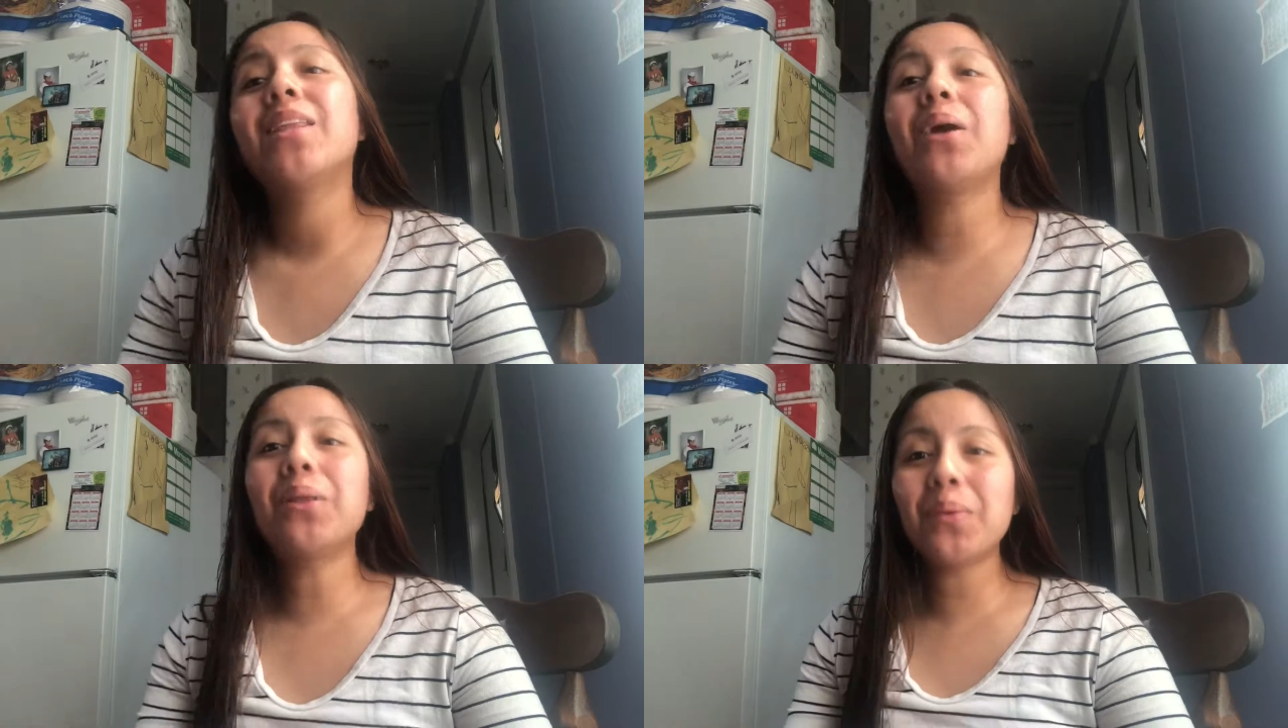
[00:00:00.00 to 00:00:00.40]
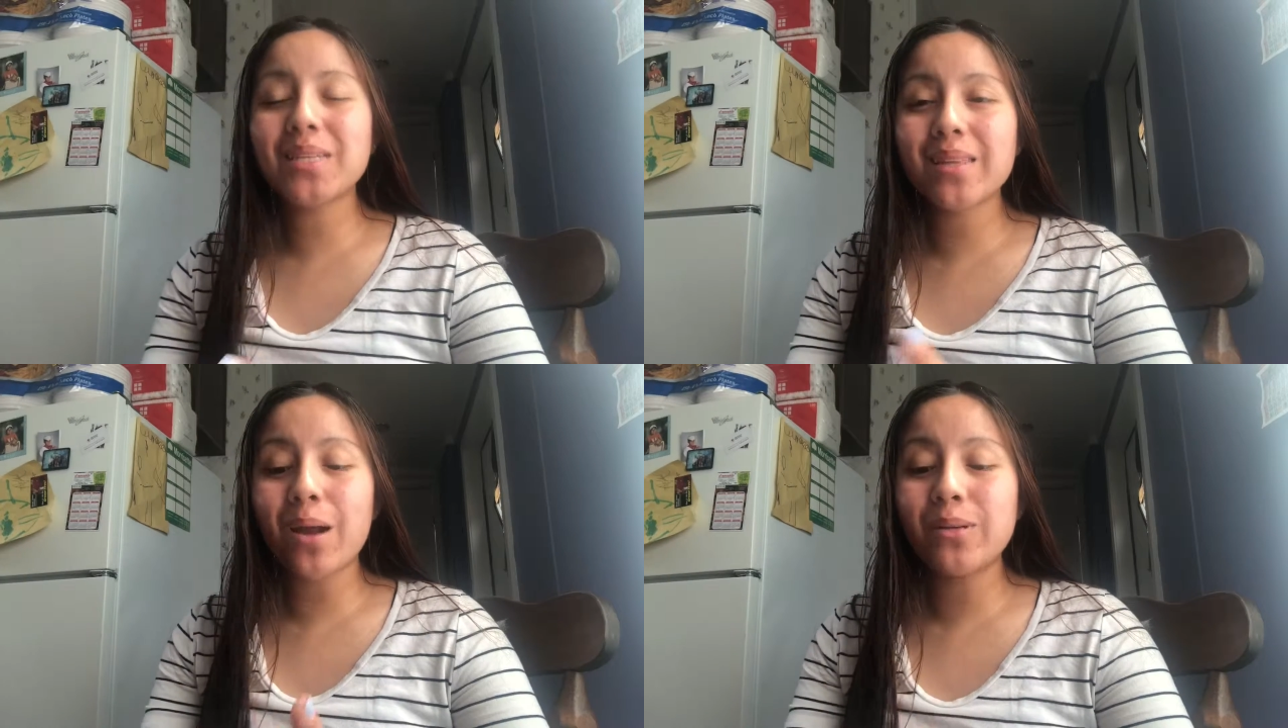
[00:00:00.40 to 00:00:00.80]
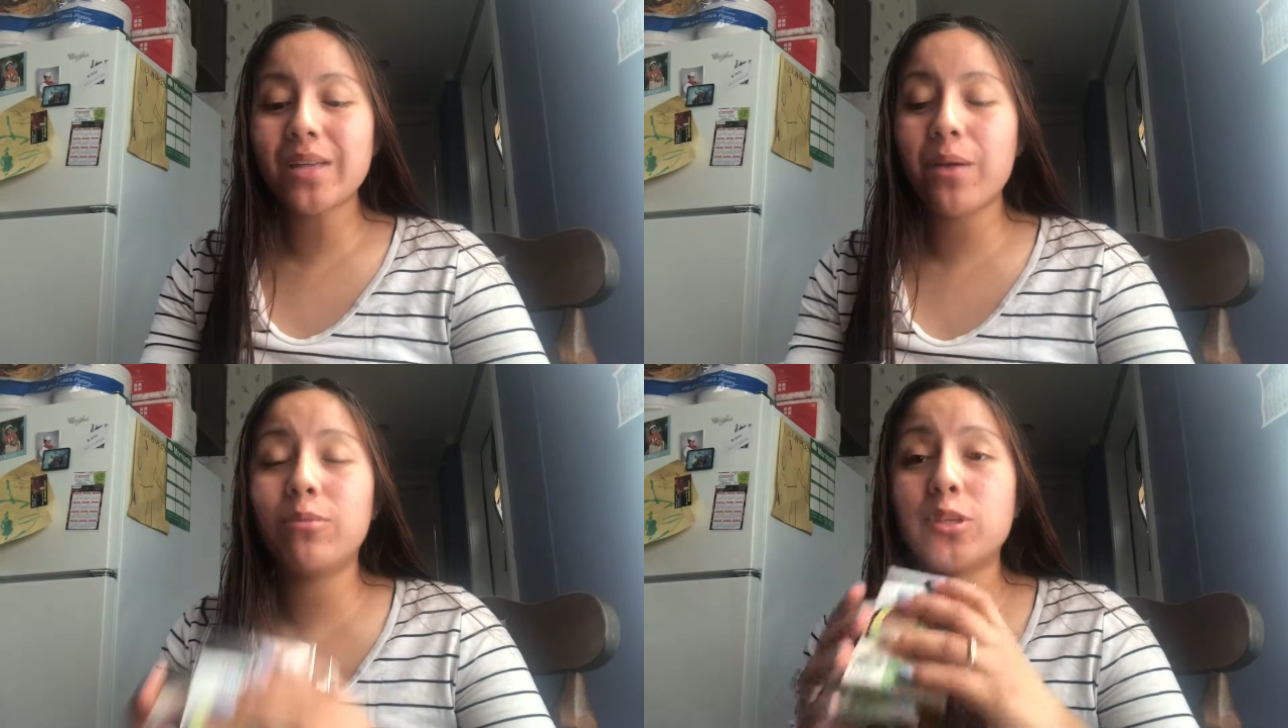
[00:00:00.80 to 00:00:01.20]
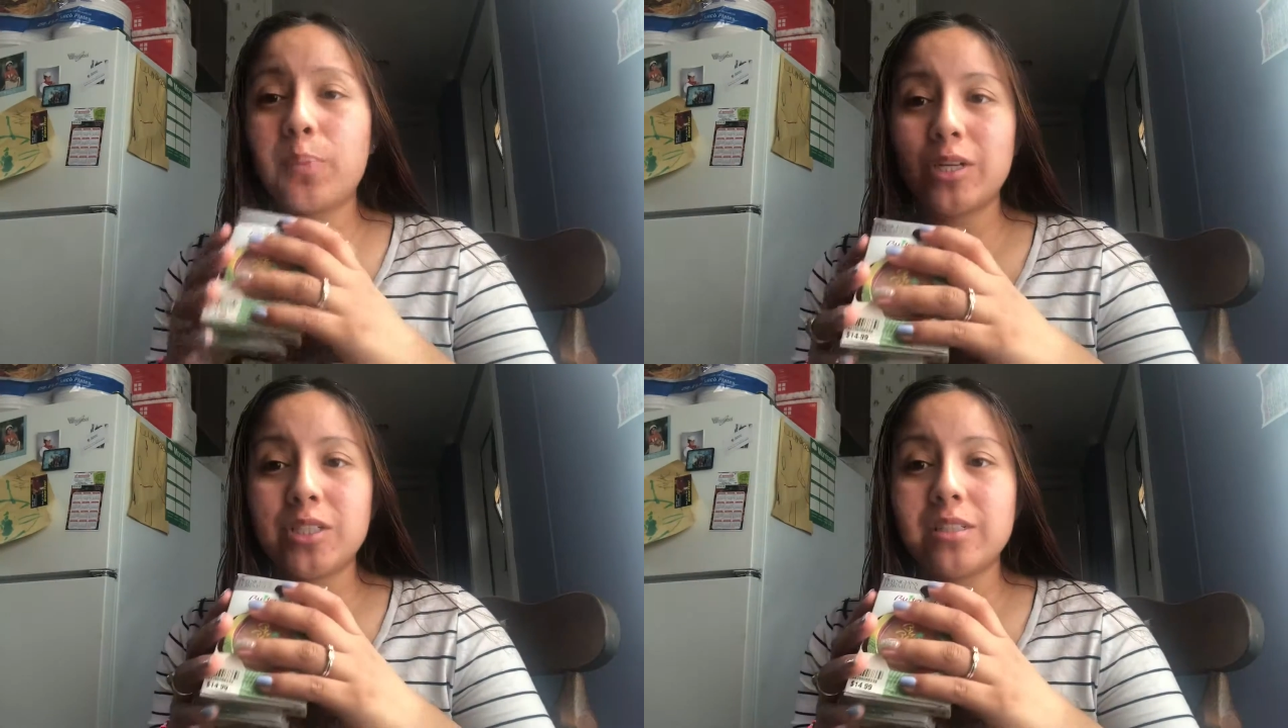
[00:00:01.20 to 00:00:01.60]
the only reason that I was able to
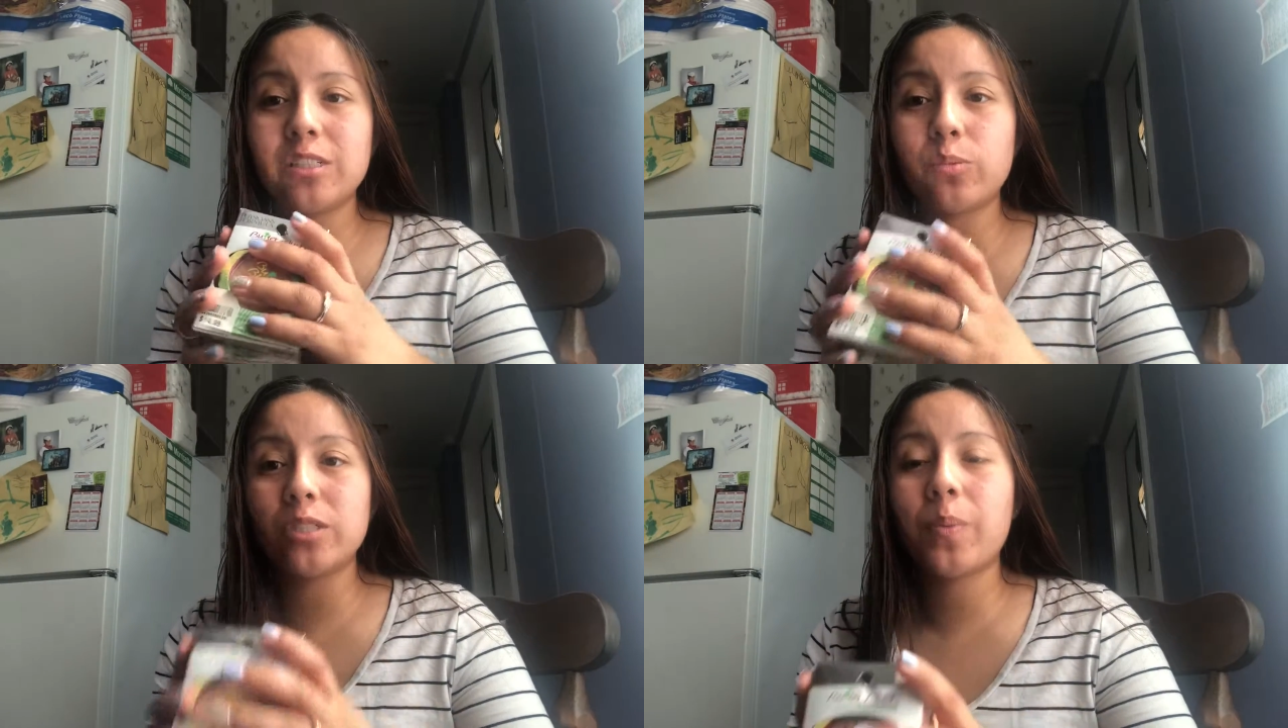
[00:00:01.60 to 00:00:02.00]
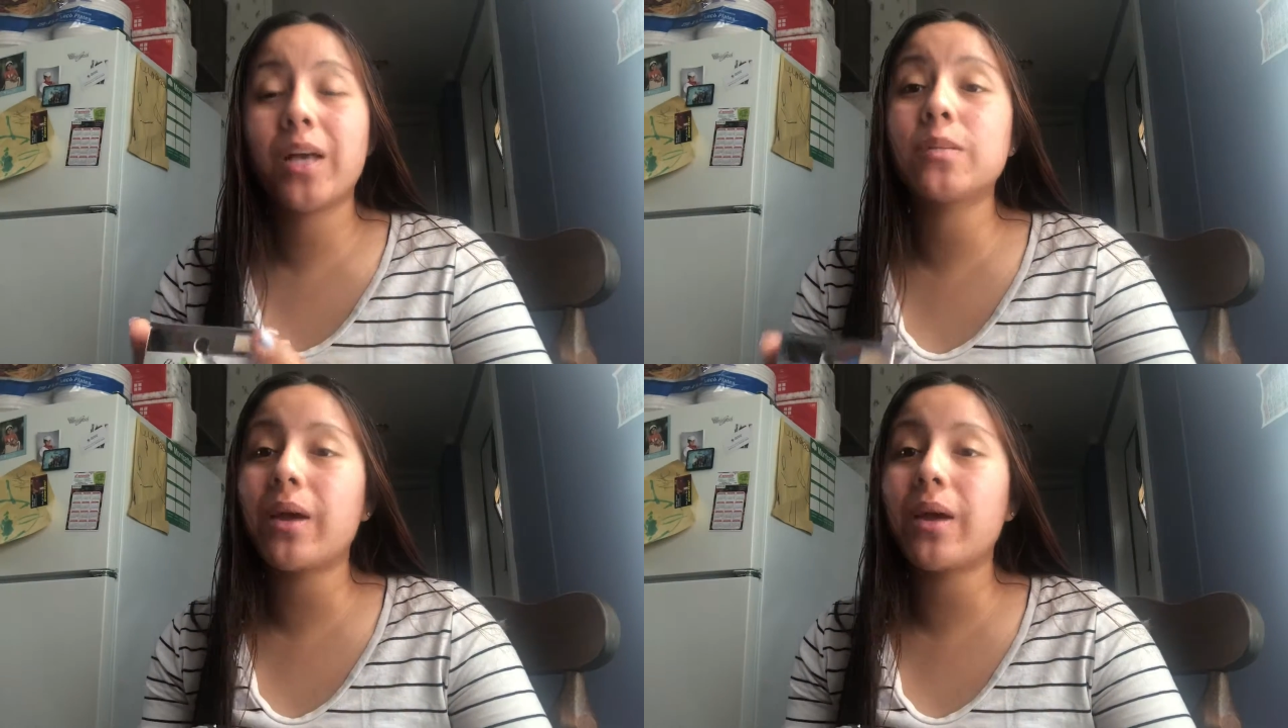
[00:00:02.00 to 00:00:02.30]
purchase these was because